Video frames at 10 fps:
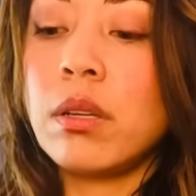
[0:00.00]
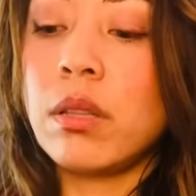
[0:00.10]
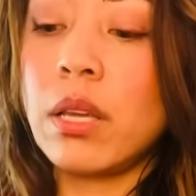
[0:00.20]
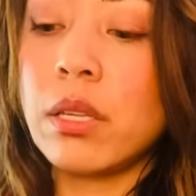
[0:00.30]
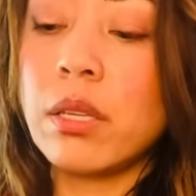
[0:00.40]

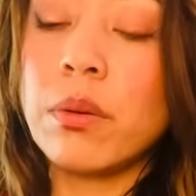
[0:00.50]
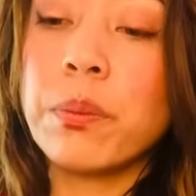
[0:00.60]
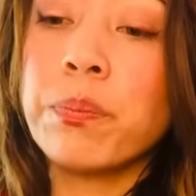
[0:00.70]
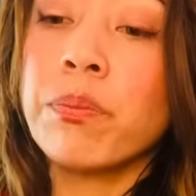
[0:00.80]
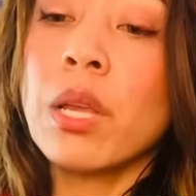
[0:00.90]
Thank you.
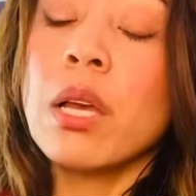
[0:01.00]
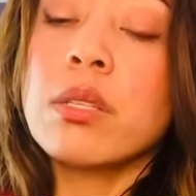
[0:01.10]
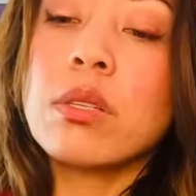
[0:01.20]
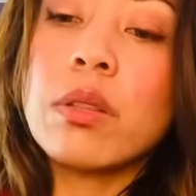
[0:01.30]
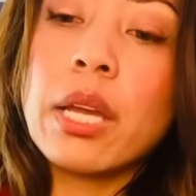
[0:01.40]

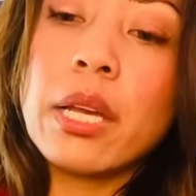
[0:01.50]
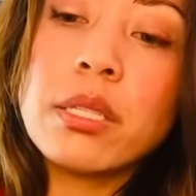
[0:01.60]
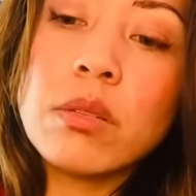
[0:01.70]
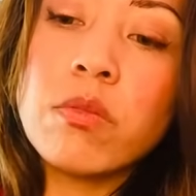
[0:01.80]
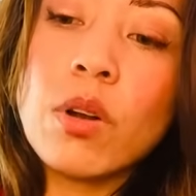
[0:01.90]
So the
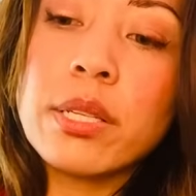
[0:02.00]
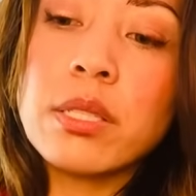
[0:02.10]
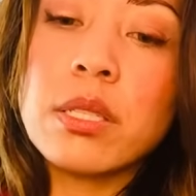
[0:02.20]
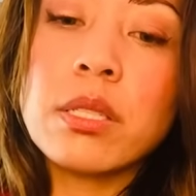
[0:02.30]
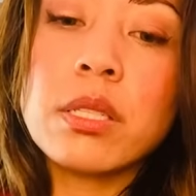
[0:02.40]
Ace of
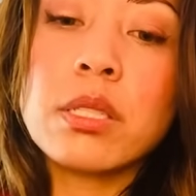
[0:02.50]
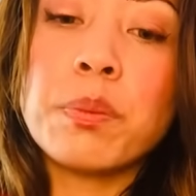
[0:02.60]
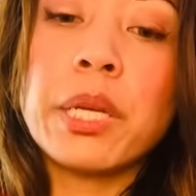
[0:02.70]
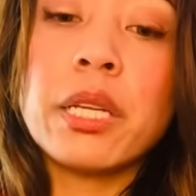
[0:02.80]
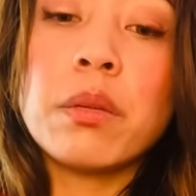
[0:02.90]
Wands is
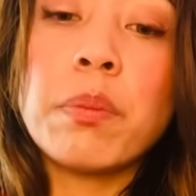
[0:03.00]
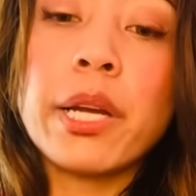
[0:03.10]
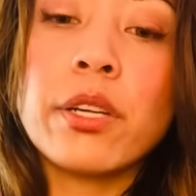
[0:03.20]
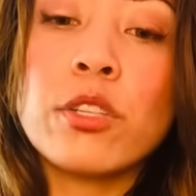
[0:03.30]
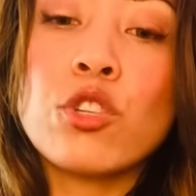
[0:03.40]
explained by
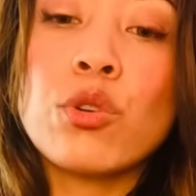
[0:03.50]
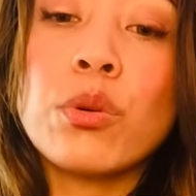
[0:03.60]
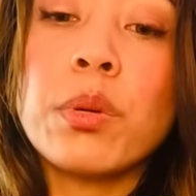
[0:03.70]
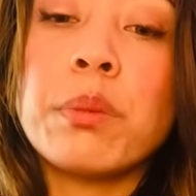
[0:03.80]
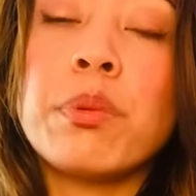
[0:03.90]
your
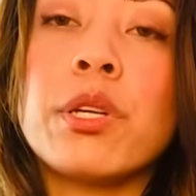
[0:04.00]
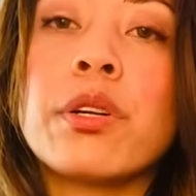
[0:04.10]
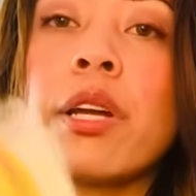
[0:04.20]
true and pure